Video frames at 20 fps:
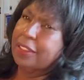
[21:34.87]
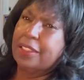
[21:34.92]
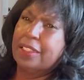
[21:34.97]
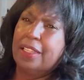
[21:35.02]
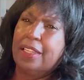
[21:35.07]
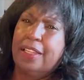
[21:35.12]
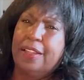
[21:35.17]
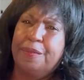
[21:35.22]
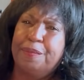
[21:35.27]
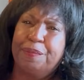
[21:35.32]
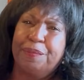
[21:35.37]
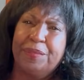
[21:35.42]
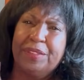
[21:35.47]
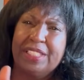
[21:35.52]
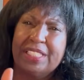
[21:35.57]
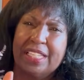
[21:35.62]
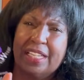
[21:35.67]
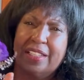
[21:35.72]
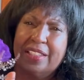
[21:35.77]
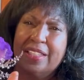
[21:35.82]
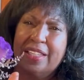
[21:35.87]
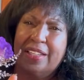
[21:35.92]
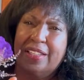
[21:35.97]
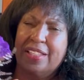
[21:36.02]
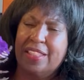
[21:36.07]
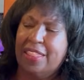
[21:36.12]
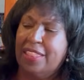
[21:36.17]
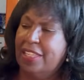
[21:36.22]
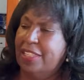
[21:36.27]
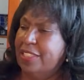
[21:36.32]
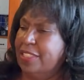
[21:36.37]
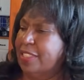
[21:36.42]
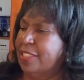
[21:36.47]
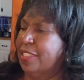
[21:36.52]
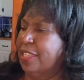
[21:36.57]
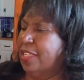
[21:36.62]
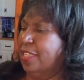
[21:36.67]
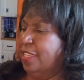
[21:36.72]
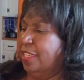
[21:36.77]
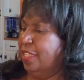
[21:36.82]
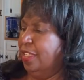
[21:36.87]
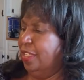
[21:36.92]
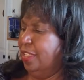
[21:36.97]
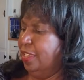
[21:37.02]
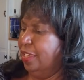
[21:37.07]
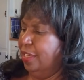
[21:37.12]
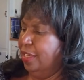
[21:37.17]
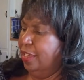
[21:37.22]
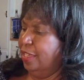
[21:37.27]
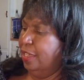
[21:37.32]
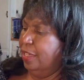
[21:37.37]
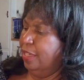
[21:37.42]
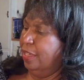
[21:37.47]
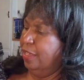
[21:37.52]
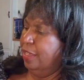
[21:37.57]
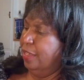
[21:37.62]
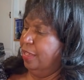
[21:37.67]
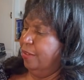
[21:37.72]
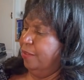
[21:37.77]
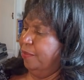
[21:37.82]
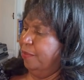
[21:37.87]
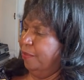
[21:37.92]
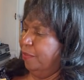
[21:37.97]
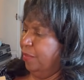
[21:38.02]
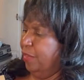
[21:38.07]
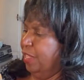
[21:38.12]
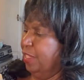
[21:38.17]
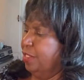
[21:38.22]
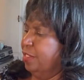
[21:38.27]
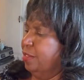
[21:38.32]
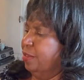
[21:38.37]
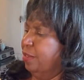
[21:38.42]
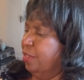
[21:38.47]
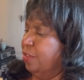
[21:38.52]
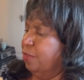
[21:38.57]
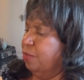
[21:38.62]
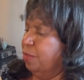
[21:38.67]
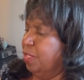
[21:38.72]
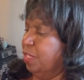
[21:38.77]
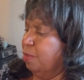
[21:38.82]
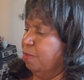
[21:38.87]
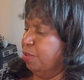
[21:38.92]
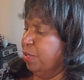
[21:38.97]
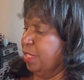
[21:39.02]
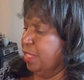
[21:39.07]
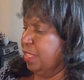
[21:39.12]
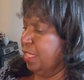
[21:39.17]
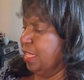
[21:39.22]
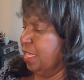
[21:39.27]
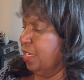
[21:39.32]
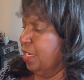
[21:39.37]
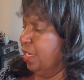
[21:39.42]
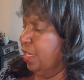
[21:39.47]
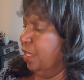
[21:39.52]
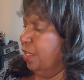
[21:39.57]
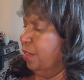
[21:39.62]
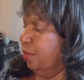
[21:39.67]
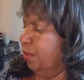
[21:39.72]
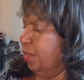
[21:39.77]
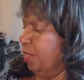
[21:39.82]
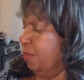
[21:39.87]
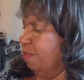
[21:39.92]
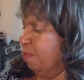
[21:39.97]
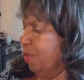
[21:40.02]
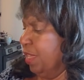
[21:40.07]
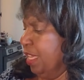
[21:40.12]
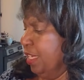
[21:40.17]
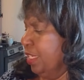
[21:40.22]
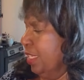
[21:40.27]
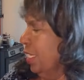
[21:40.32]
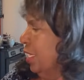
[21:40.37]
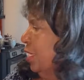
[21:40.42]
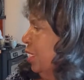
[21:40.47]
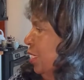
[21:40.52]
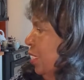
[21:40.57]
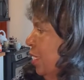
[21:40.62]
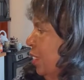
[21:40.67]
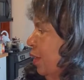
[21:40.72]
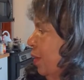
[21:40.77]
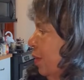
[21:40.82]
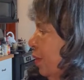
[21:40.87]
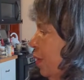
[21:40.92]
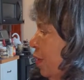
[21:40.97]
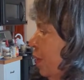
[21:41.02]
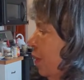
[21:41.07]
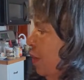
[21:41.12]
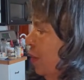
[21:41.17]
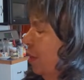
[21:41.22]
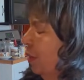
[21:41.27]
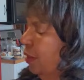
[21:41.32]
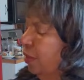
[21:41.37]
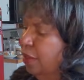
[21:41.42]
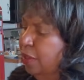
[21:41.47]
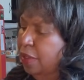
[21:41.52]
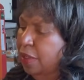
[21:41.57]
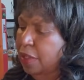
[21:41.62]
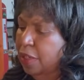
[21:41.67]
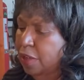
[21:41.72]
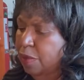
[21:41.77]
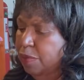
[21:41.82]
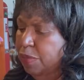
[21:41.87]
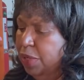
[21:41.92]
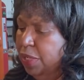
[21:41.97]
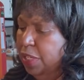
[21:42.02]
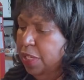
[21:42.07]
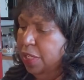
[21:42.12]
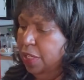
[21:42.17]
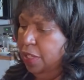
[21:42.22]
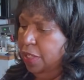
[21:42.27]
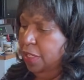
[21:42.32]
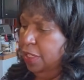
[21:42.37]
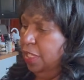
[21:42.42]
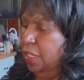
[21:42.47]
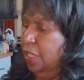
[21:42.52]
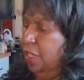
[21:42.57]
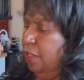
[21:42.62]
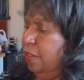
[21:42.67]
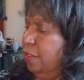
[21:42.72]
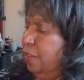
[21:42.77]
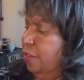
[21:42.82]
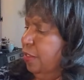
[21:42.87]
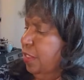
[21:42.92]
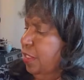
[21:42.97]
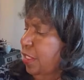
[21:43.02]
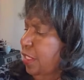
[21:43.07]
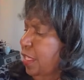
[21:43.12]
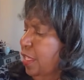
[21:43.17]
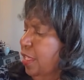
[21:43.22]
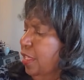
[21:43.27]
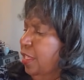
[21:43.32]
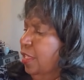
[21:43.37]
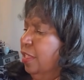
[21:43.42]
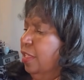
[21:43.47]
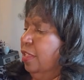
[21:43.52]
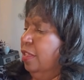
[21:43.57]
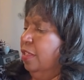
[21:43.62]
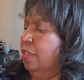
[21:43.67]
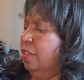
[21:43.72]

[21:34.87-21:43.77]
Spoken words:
the dahlia on this side, I sort of want to put that other one back in here and put it on the other side.